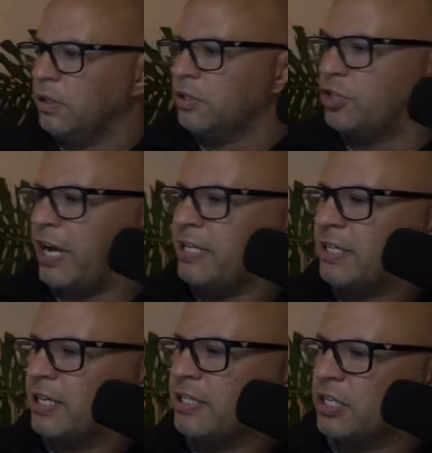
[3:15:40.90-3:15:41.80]
Jay
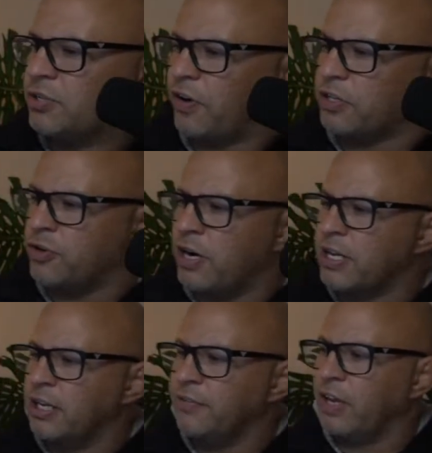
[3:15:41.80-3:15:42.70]
says it's frustrating
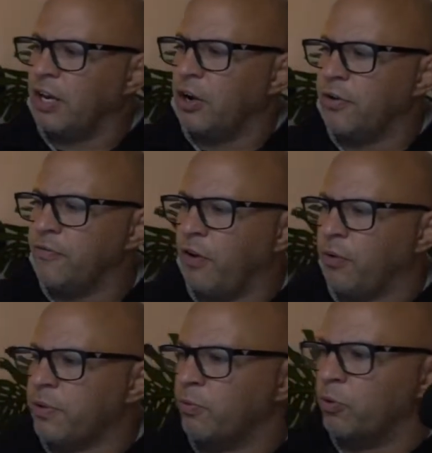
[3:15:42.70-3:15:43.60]
living alone and
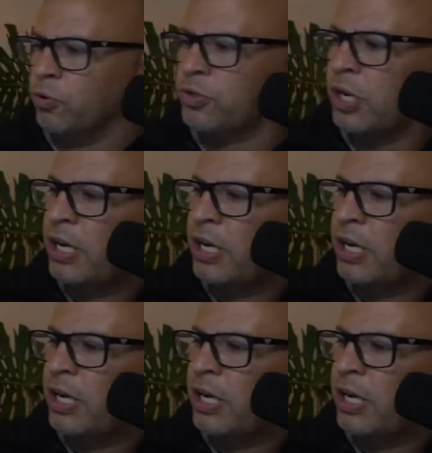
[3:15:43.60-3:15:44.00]
following the rules.